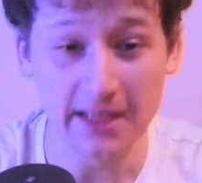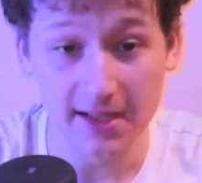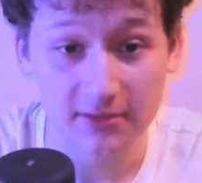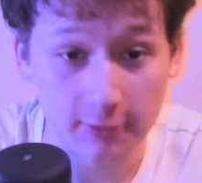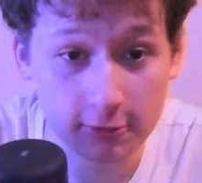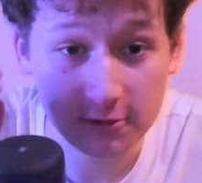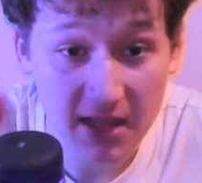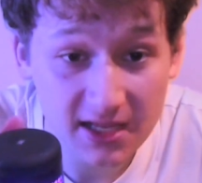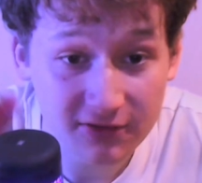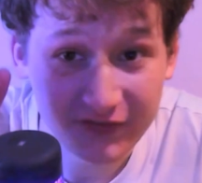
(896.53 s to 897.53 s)
to
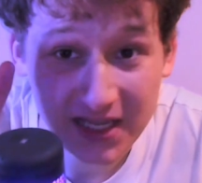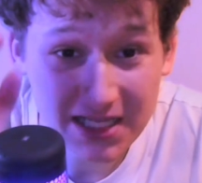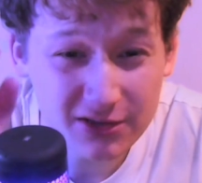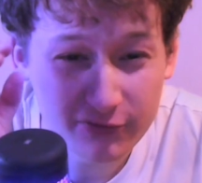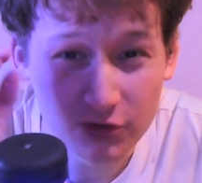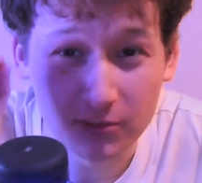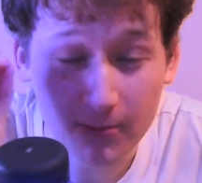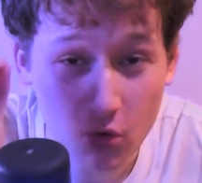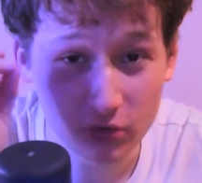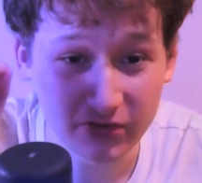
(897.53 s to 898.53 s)
save even
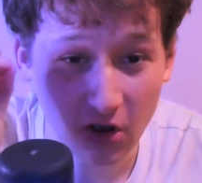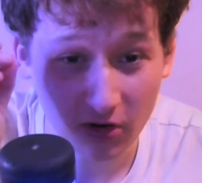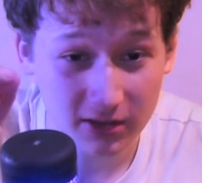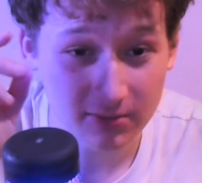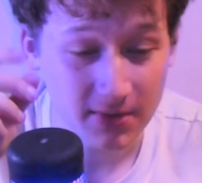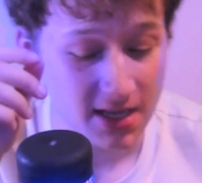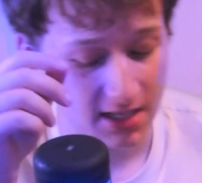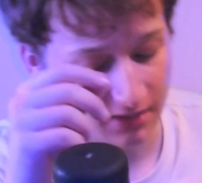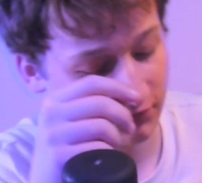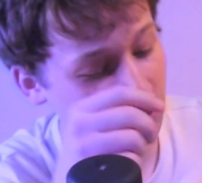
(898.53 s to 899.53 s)
more time,
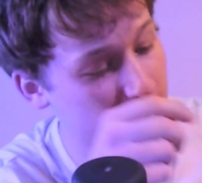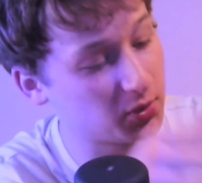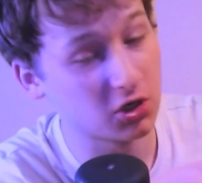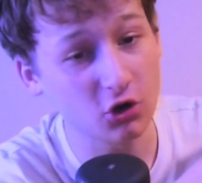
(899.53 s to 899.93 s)
if you plug